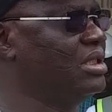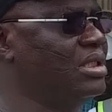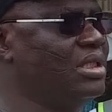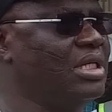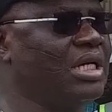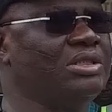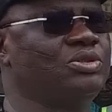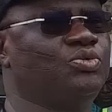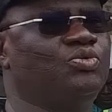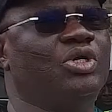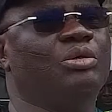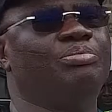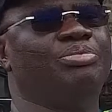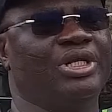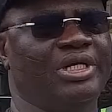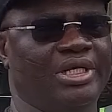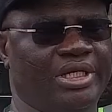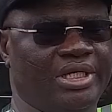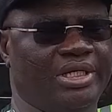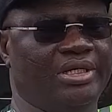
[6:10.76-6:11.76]
that we
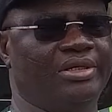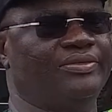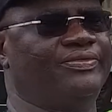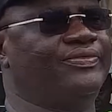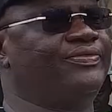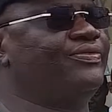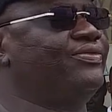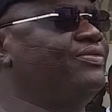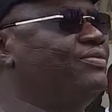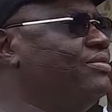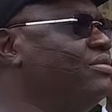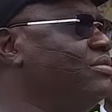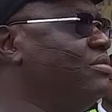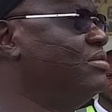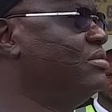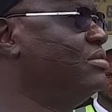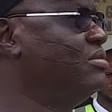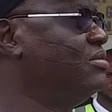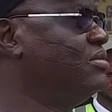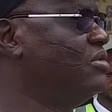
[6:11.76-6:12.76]
believe
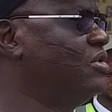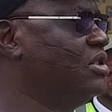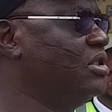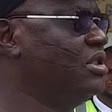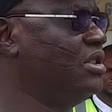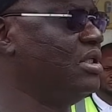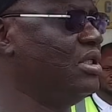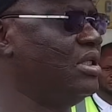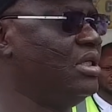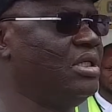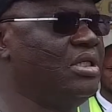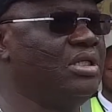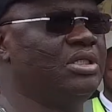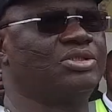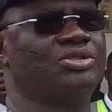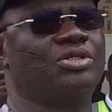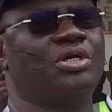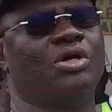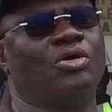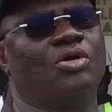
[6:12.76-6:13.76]

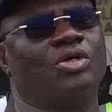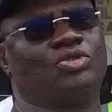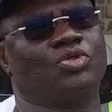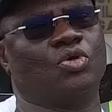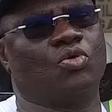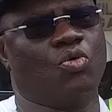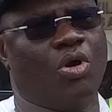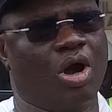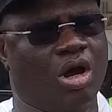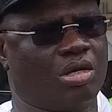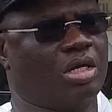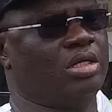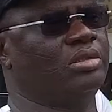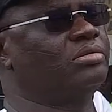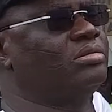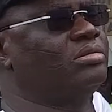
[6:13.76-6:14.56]
is not going to work.